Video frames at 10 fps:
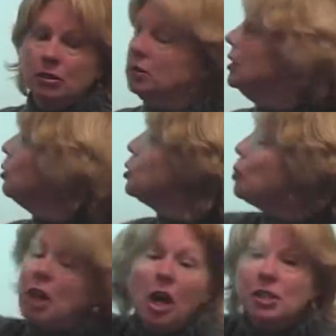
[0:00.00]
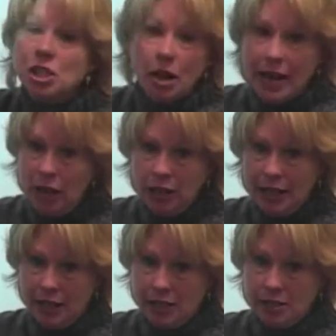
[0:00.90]
in other words, we all start out
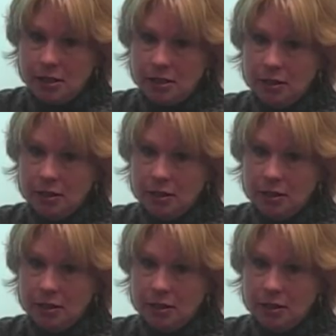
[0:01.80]
like this.